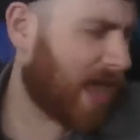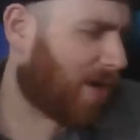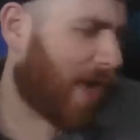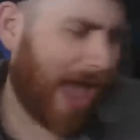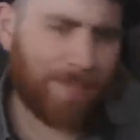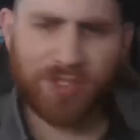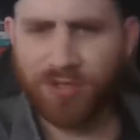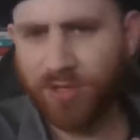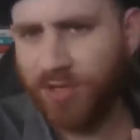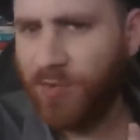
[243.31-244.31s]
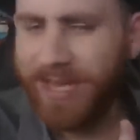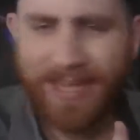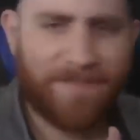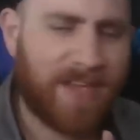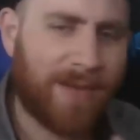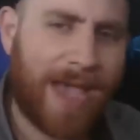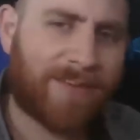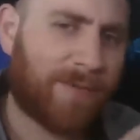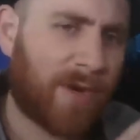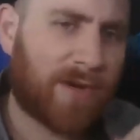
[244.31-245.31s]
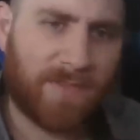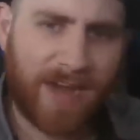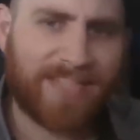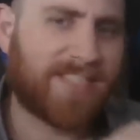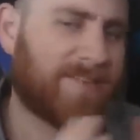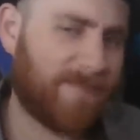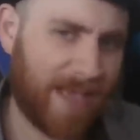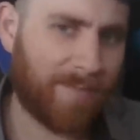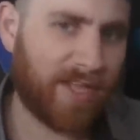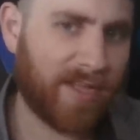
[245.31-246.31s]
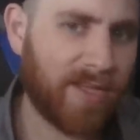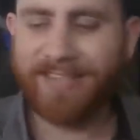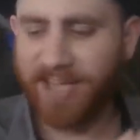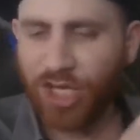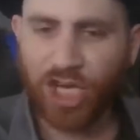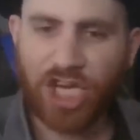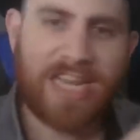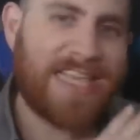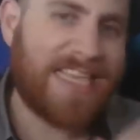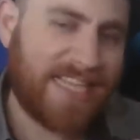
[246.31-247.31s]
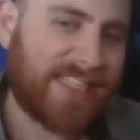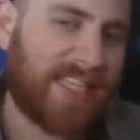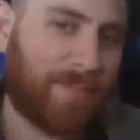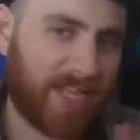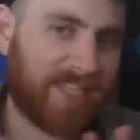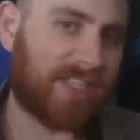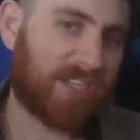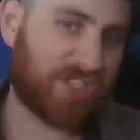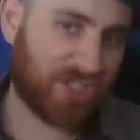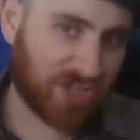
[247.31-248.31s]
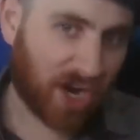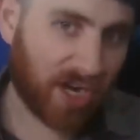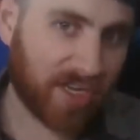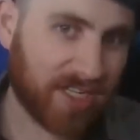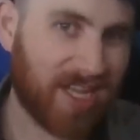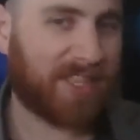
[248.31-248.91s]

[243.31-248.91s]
Now, absolutely, we can get feedback from our friends and family. That's a good, easy place to start.